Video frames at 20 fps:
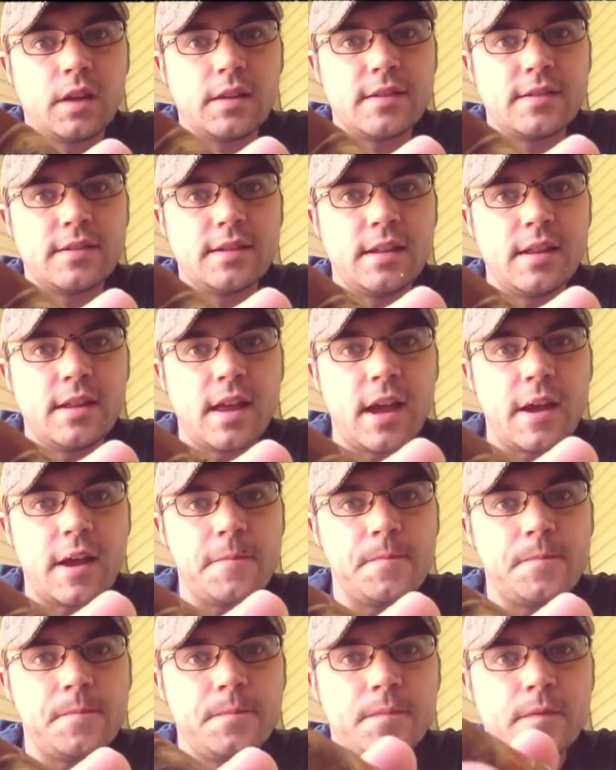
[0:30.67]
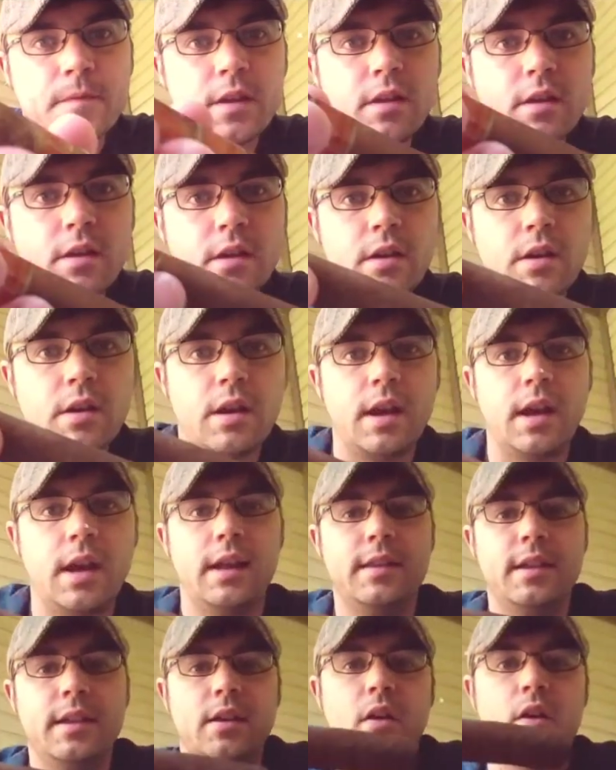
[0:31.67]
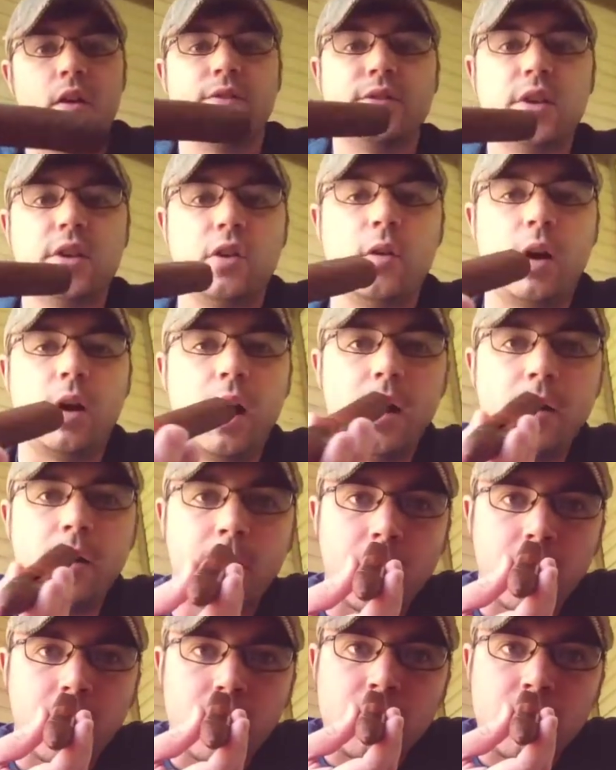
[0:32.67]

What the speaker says: See that, and then also